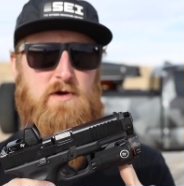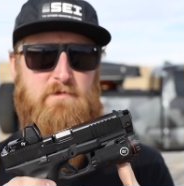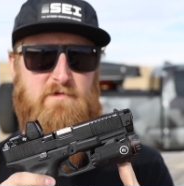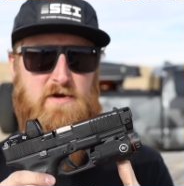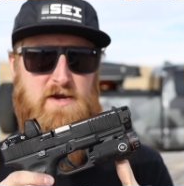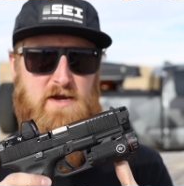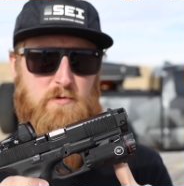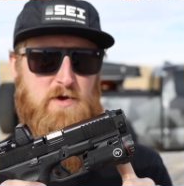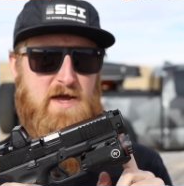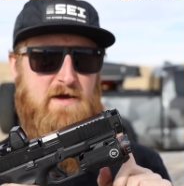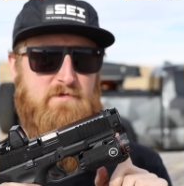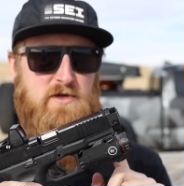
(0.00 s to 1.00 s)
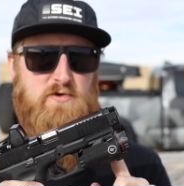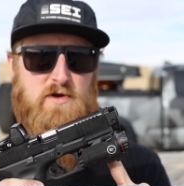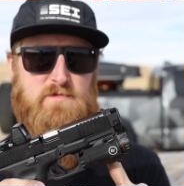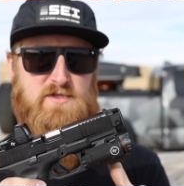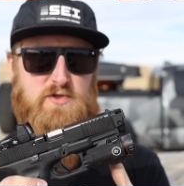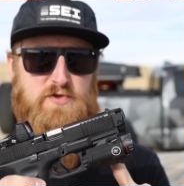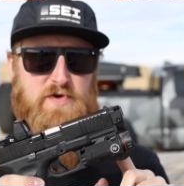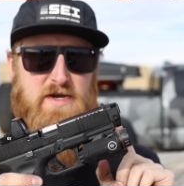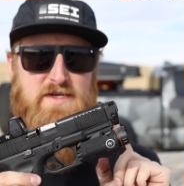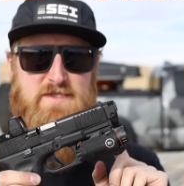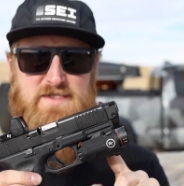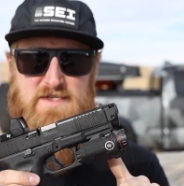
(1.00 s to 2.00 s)
up front here we have the Crimson
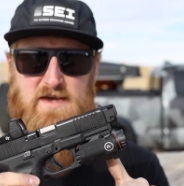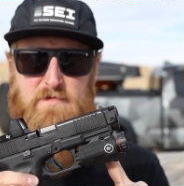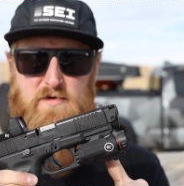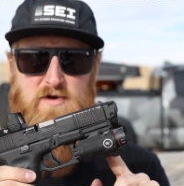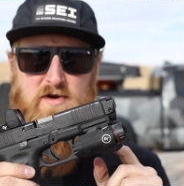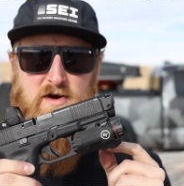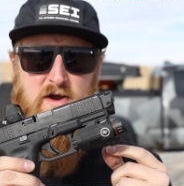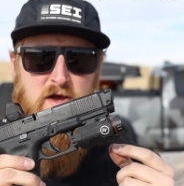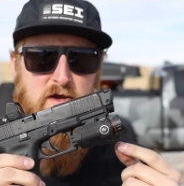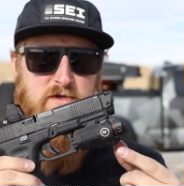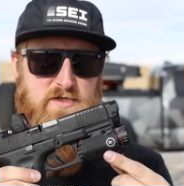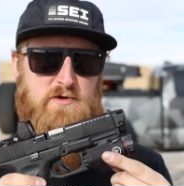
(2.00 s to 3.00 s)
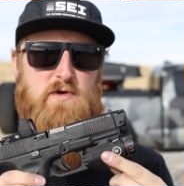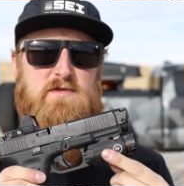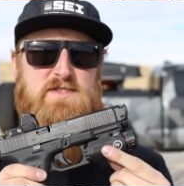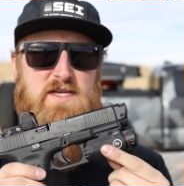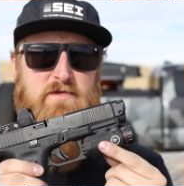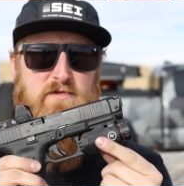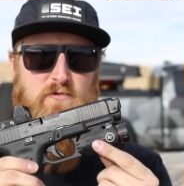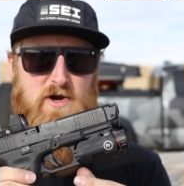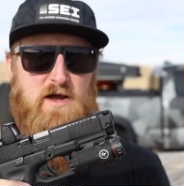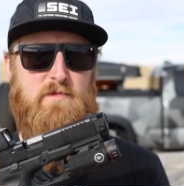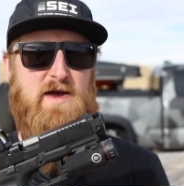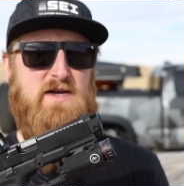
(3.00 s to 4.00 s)
Trace CMR 207
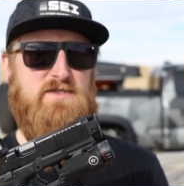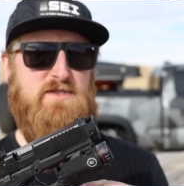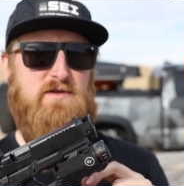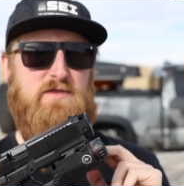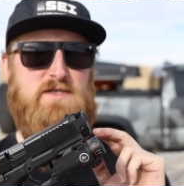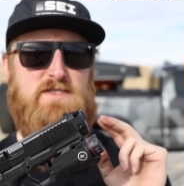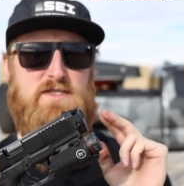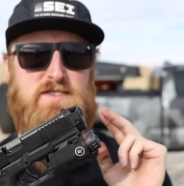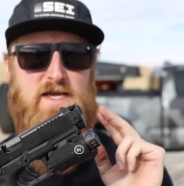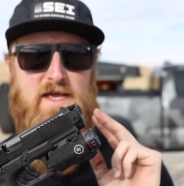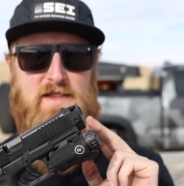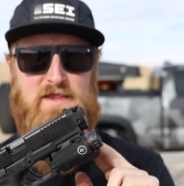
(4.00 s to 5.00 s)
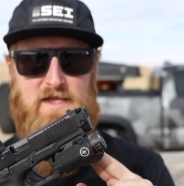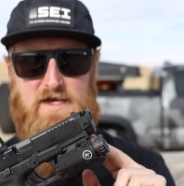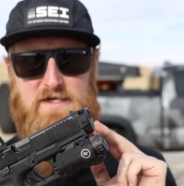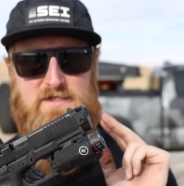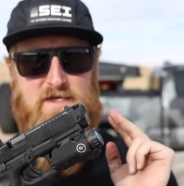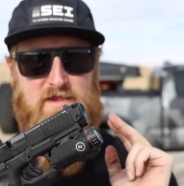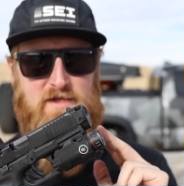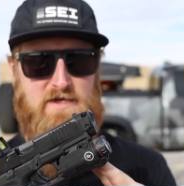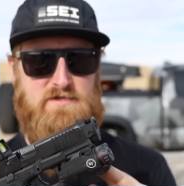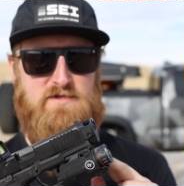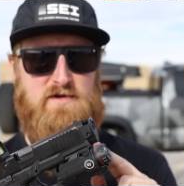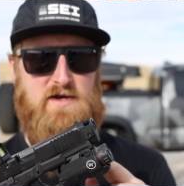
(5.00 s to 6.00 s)
Railmaster. This is a light and
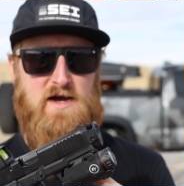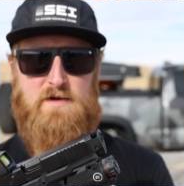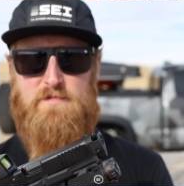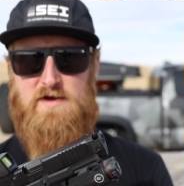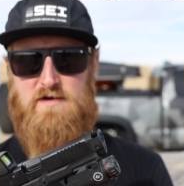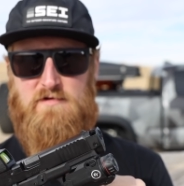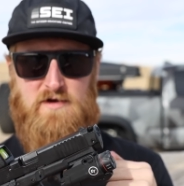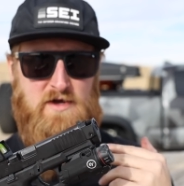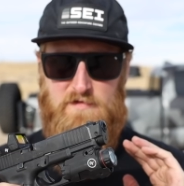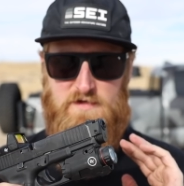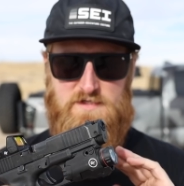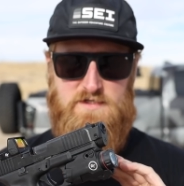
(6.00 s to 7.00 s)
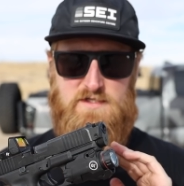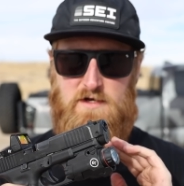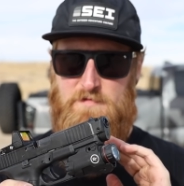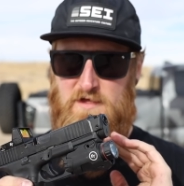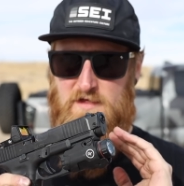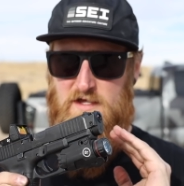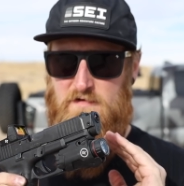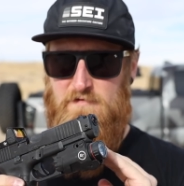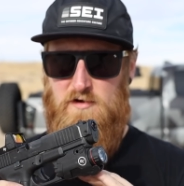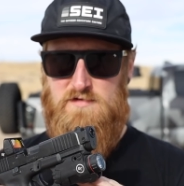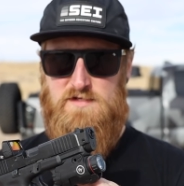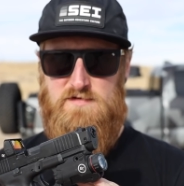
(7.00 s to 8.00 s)
laser combo. This is something that you've
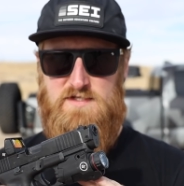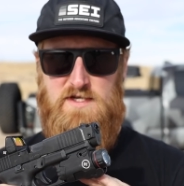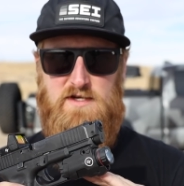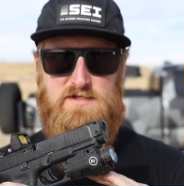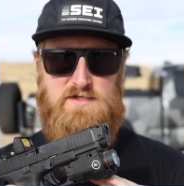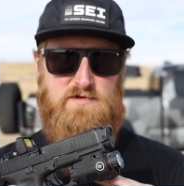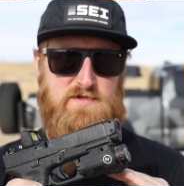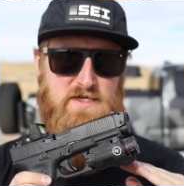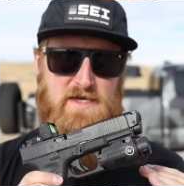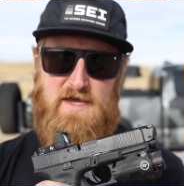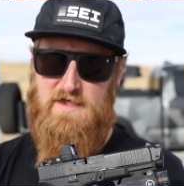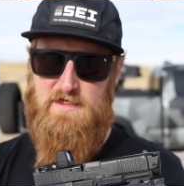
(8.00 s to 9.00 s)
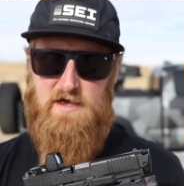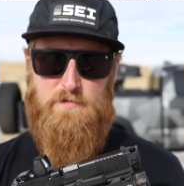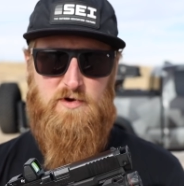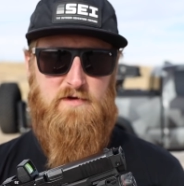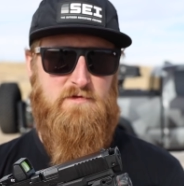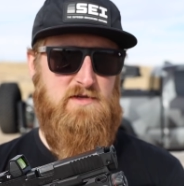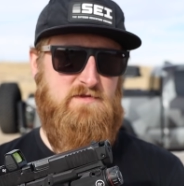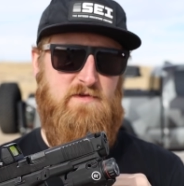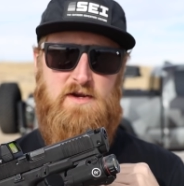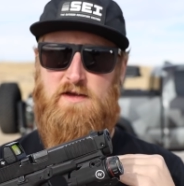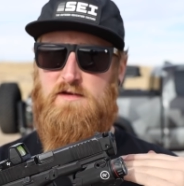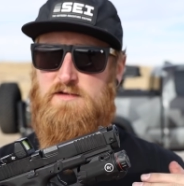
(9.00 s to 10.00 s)
also seen us using in that previous
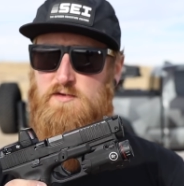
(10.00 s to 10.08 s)
video